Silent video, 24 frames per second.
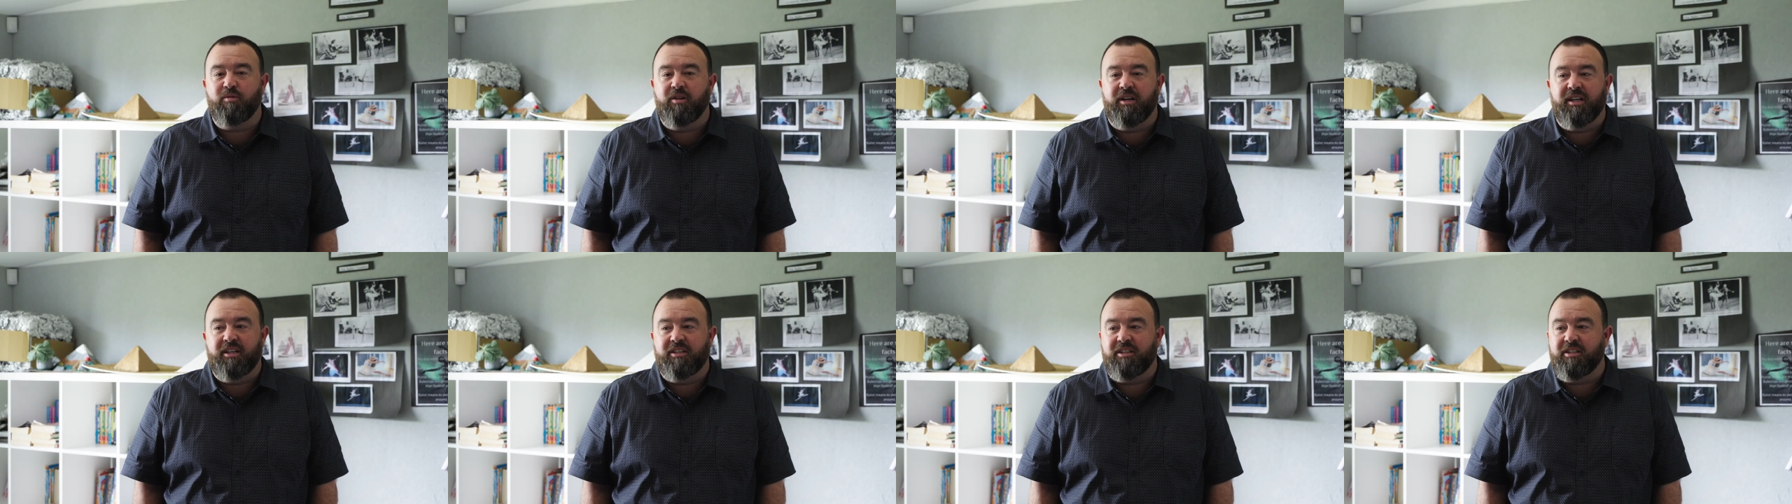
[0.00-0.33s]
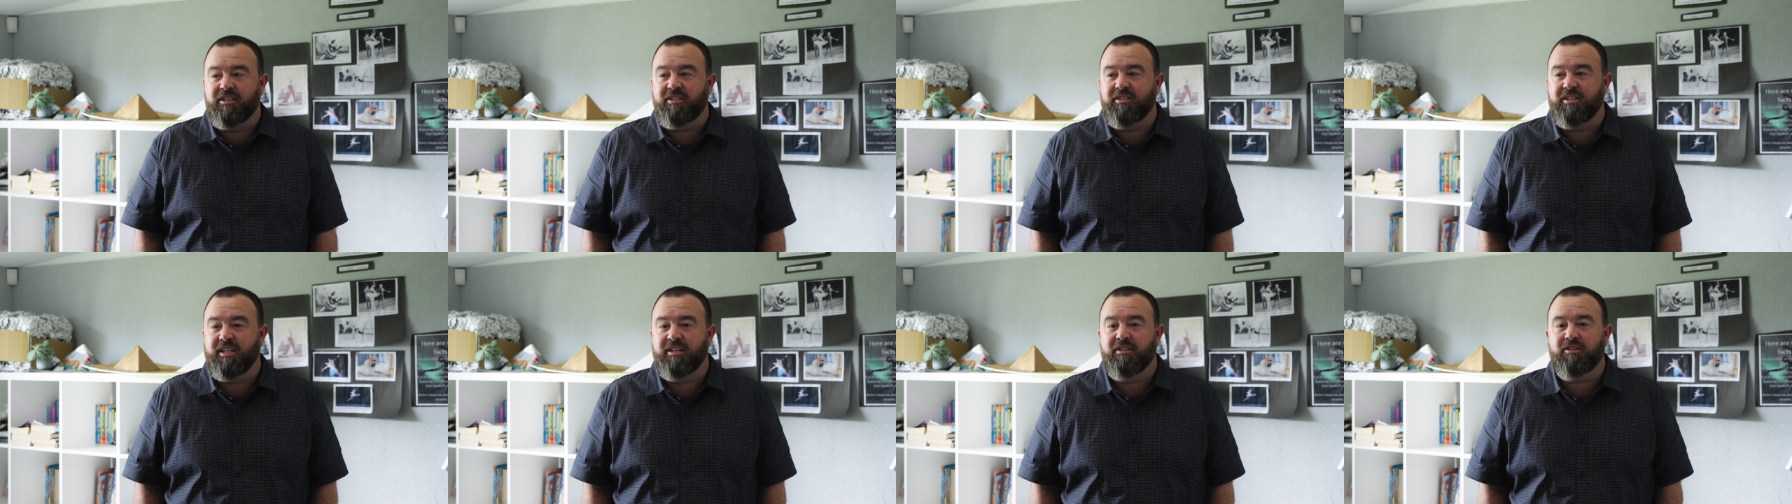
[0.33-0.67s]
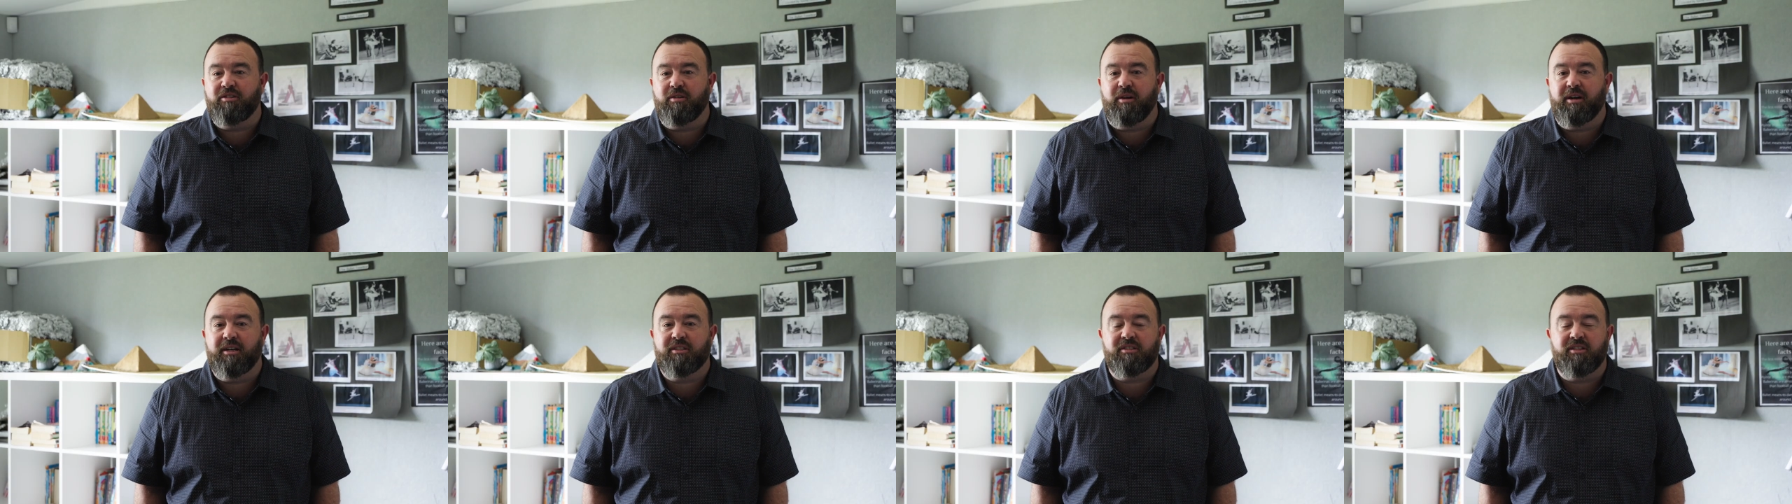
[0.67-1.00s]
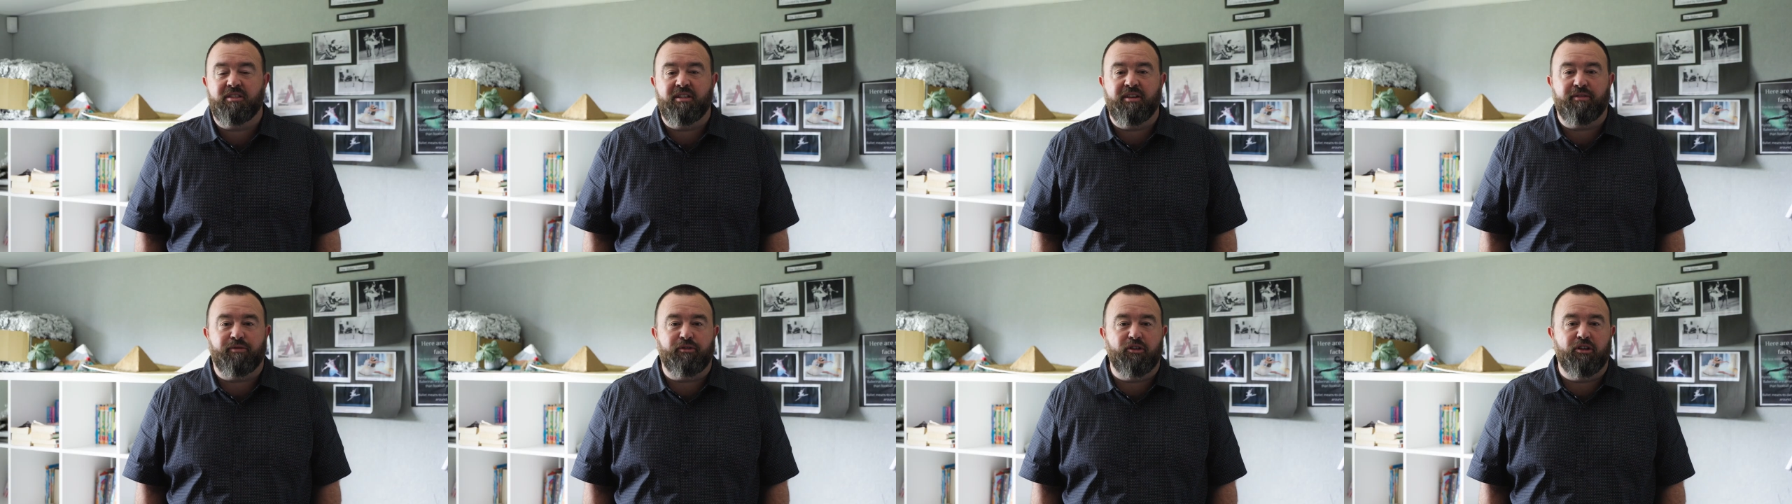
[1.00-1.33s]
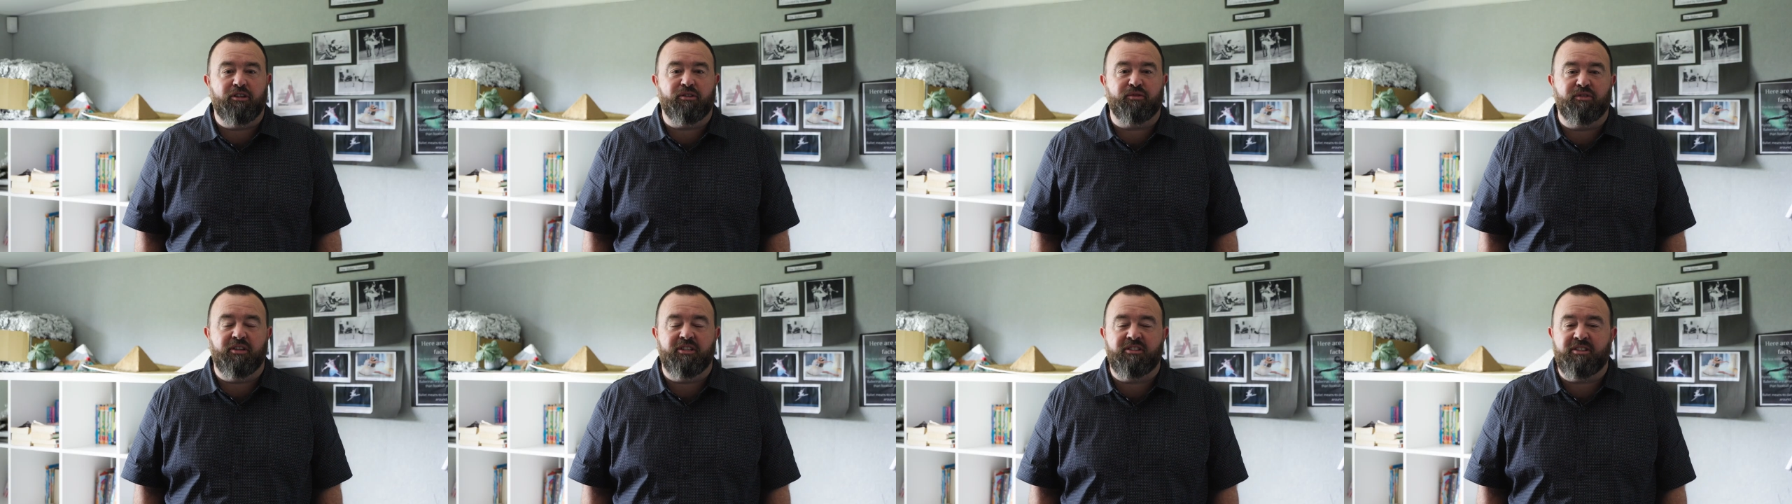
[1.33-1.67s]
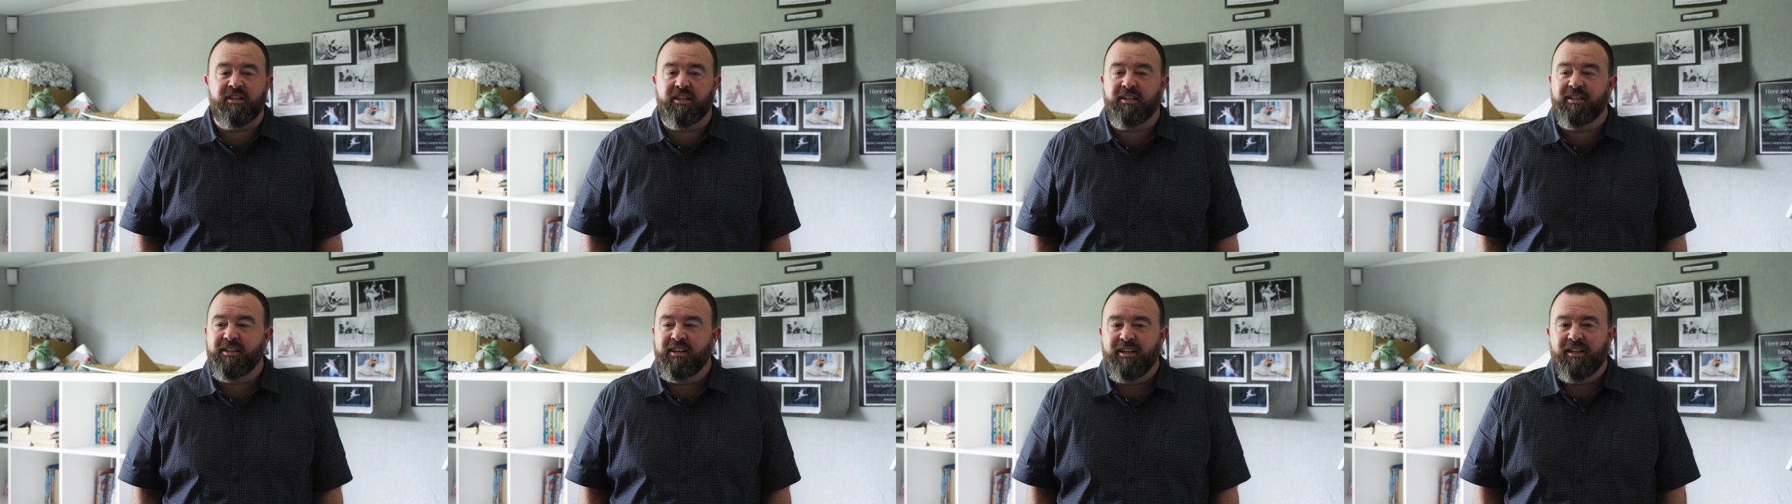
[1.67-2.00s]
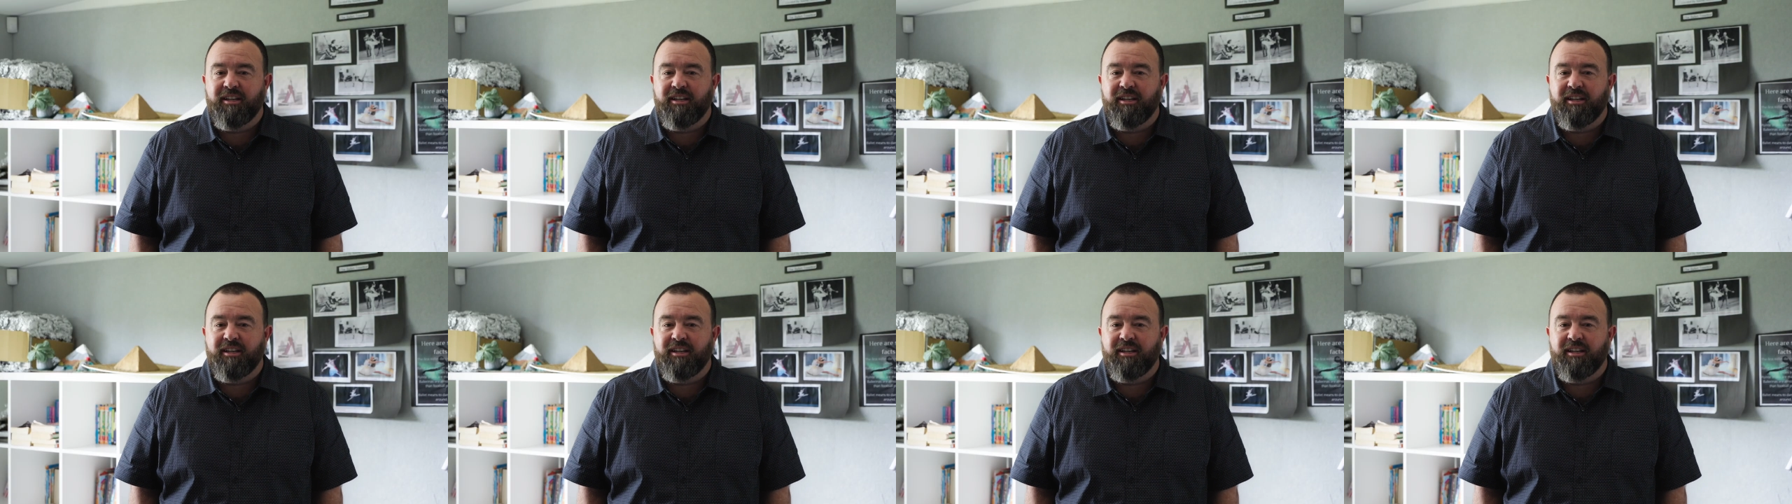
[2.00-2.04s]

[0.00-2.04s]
when he just said to us in the first visit,